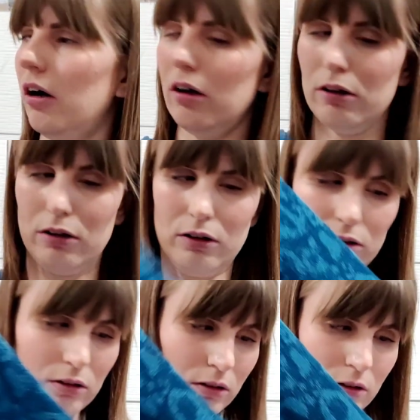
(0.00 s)
are,
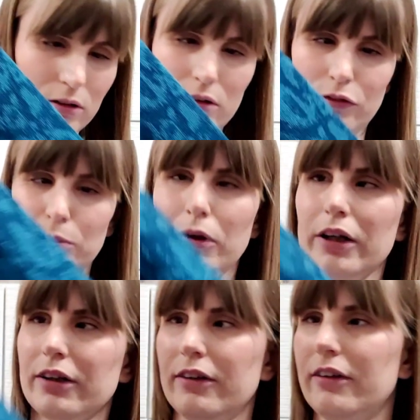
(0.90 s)
from
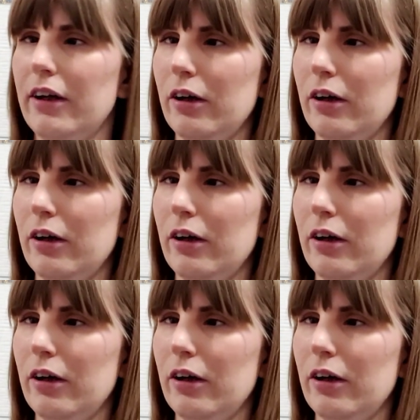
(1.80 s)
what I can